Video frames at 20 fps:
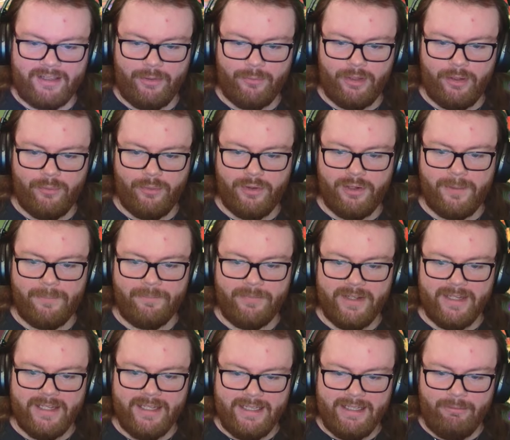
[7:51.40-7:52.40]
what I want.
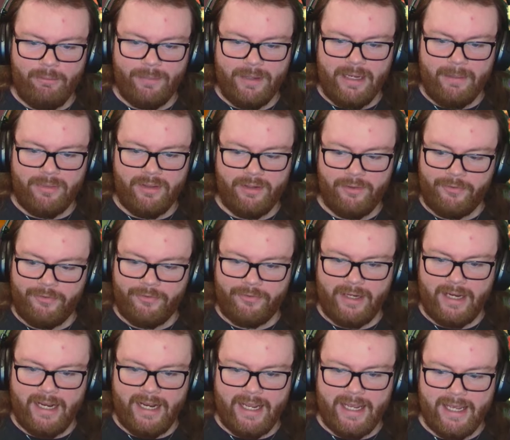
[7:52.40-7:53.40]
Let me pop this,
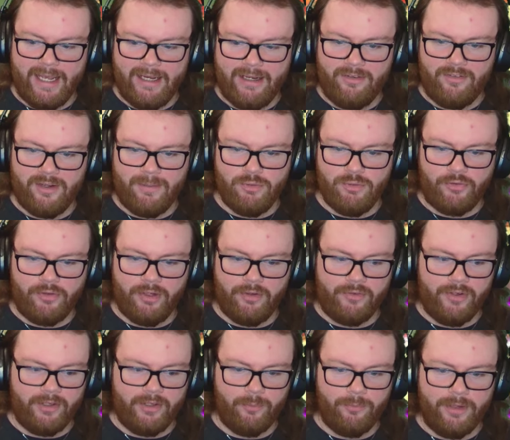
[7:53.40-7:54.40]
and I'm just going to
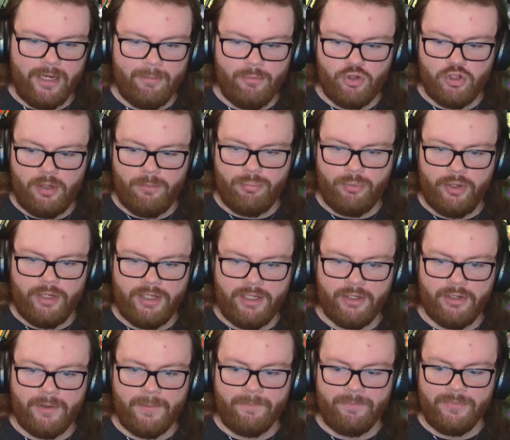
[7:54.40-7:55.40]
take some damage on point
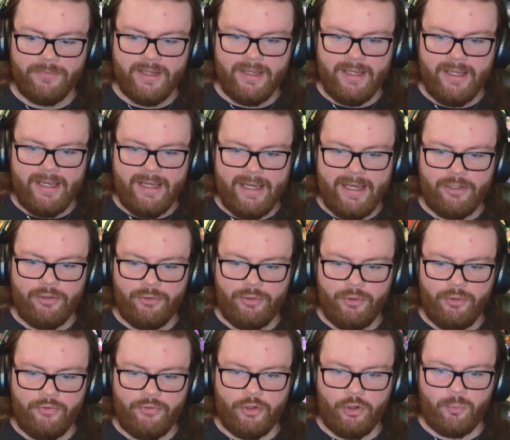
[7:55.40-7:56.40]
here. And you'll
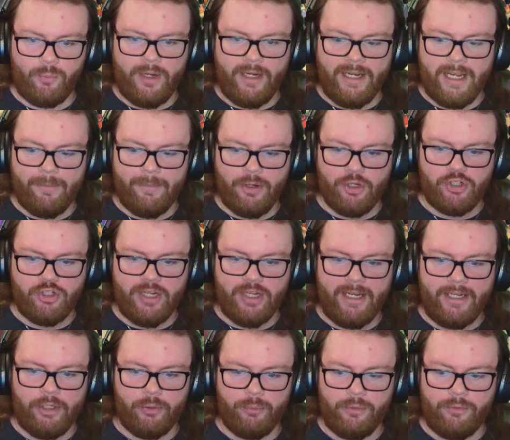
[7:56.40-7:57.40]
notice already how much tankier I